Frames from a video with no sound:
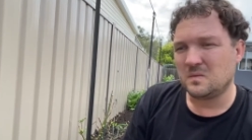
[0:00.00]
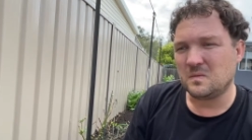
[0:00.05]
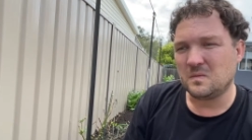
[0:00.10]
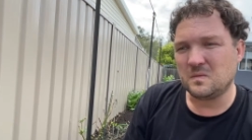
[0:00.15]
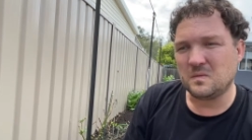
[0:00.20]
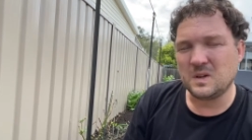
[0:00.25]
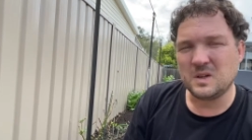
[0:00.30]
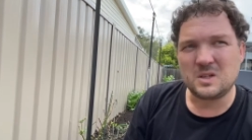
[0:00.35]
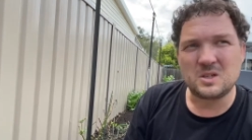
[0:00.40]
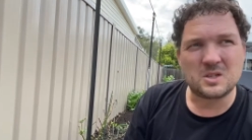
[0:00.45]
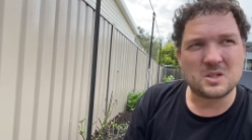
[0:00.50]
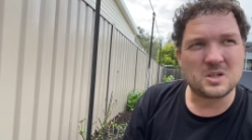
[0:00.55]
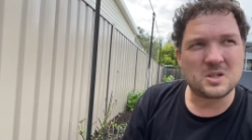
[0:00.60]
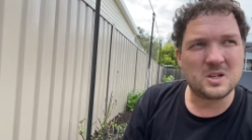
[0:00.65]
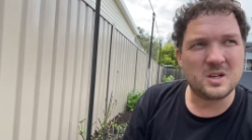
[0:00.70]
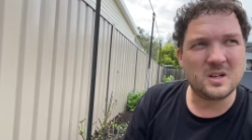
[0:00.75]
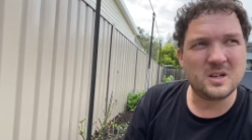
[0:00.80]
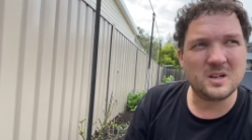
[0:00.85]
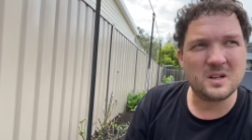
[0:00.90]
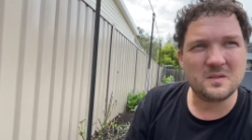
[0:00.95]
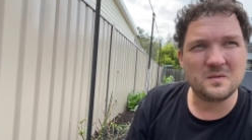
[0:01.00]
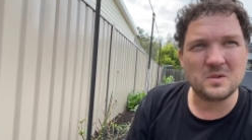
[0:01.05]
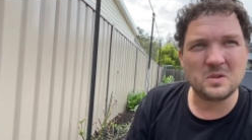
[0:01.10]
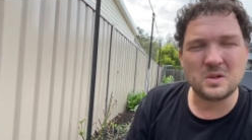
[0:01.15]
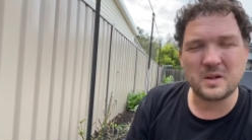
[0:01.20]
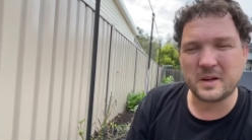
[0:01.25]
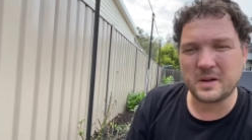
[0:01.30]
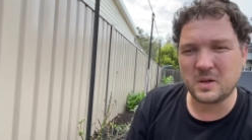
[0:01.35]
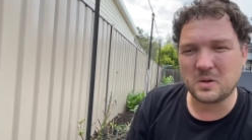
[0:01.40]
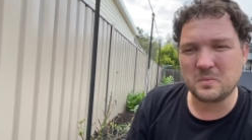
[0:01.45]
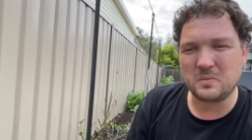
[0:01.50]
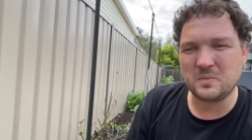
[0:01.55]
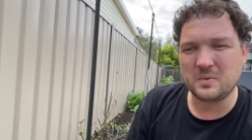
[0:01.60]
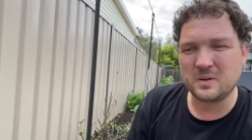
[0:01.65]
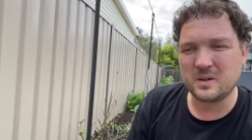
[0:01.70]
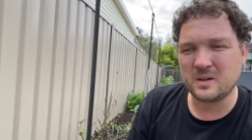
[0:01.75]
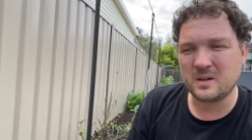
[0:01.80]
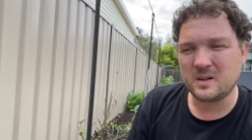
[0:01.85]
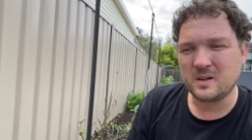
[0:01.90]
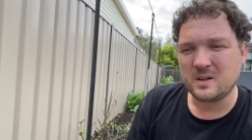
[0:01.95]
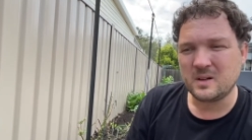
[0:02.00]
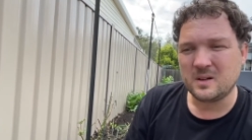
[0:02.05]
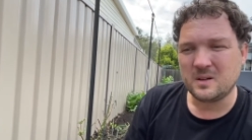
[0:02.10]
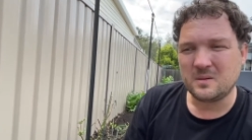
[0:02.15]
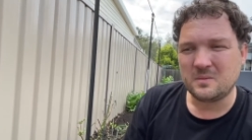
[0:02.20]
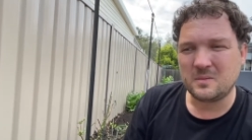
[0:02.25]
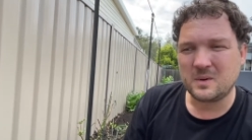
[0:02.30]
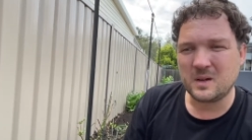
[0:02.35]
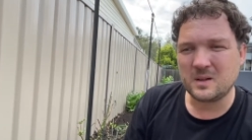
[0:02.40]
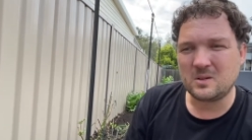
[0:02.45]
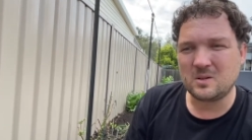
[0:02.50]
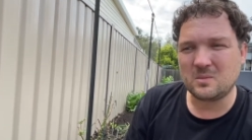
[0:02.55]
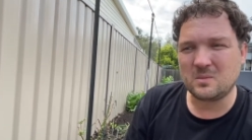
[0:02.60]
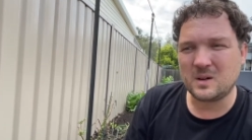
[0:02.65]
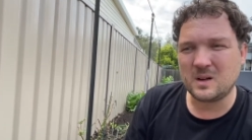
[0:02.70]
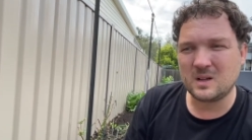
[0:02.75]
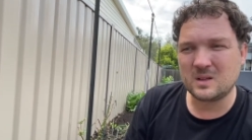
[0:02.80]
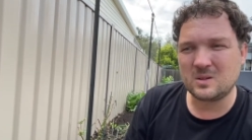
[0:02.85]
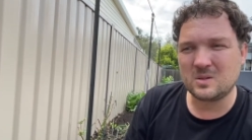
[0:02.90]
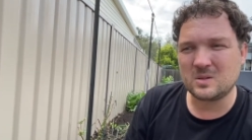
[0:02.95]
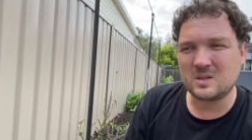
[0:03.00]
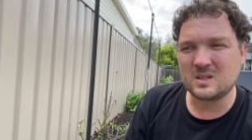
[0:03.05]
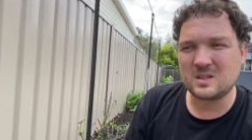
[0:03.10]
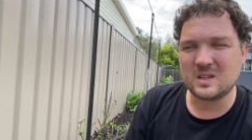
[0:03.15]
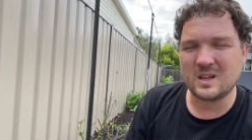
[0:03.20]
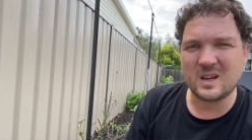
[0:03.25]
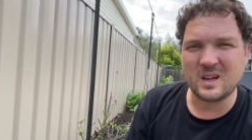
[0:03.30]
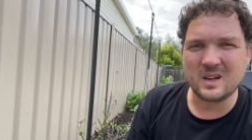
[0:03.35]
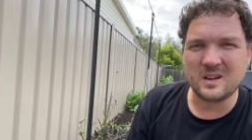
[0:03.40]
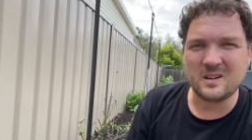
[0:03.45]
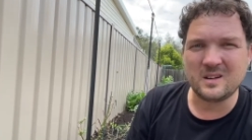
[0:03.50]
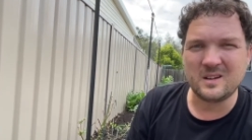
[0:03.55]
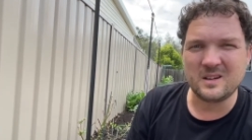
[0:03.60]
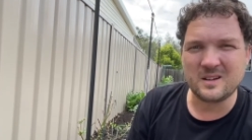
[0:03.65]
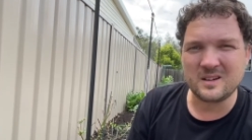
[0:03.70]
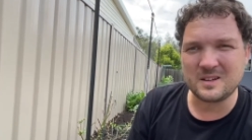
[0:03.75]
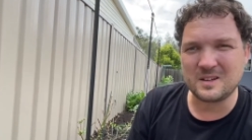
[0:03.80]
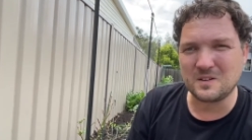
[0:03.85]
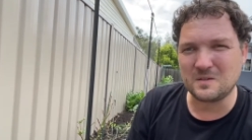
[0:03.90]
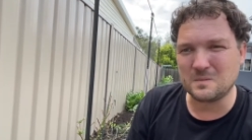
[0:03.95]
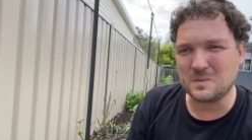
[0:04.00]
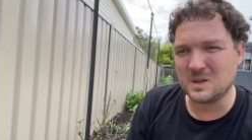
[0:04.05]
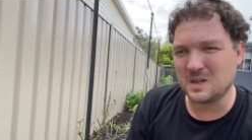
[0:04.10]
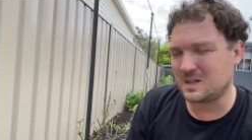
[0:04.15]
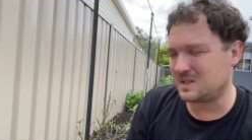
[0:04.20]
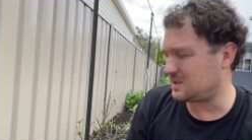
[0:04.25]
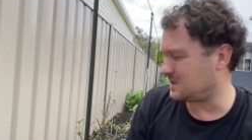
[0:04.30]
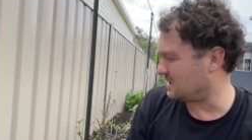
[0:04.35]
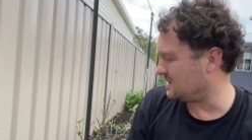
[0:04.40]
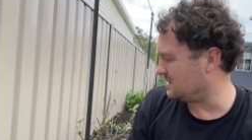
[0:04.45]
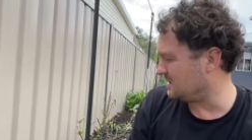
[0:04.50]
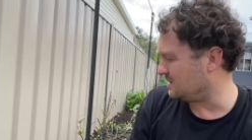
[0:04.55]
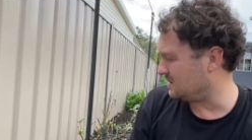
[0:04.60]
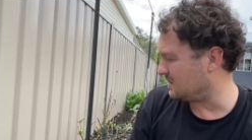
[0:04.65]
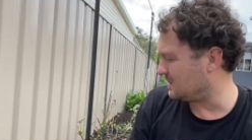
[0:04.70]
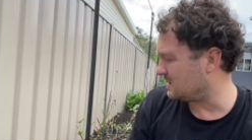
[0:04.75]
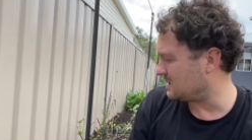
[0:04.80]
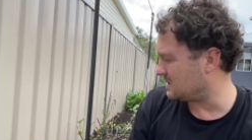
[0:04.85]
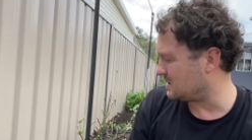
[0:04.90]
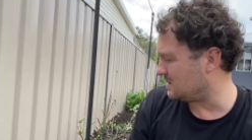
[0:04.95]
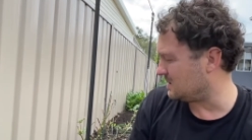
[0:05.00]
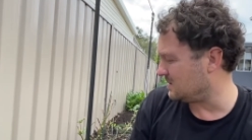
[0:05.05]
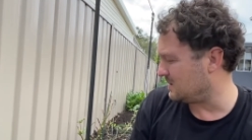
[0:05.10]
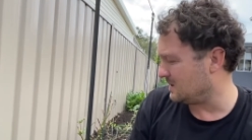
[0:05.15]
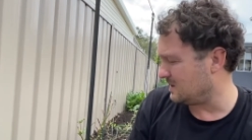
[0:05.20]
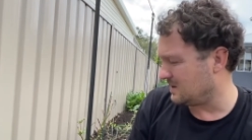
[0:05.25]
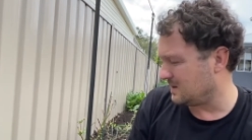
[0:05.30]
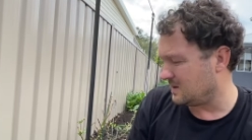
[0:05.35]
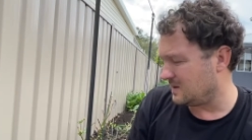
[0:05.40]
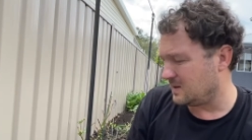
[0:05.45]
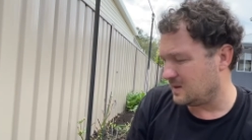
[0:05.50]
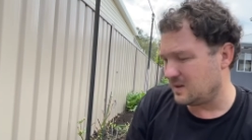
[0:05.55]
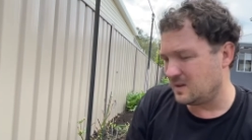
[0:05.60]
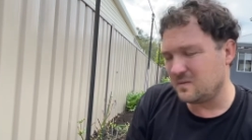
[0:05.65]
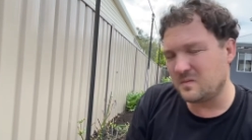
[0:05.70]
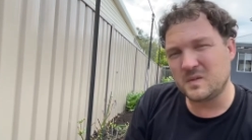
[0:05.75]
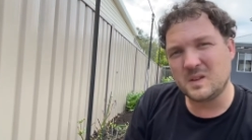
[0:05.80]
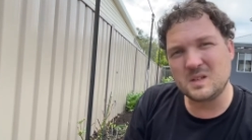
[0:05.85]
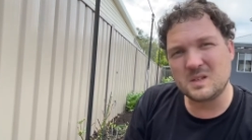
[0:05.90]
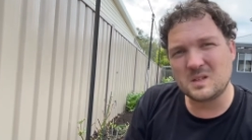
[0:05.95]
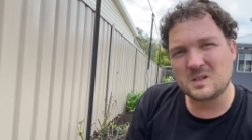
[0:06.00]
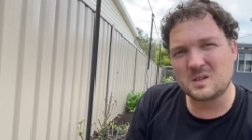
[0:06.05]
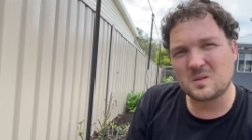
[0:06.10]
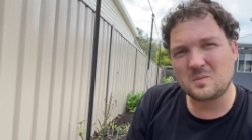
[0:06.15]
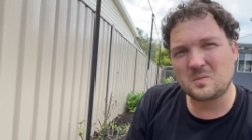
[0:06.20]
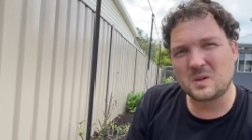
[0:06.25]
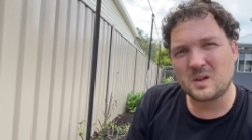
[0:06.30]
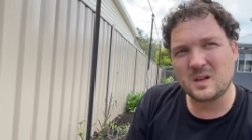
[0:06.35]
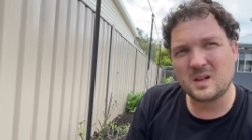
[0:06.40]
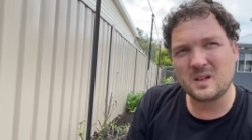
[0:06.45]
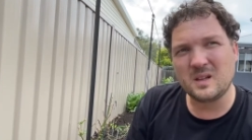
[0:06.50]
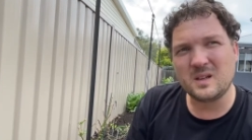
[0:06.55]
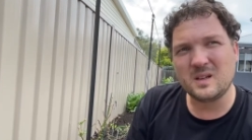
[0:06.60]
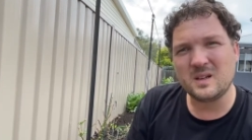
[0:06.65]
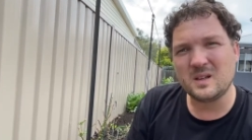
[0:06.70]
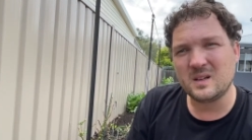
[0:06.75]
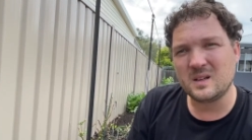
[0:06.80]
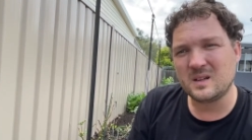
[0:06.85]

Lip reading: which will help my tomatoes and give me extra yield. So this is the plan.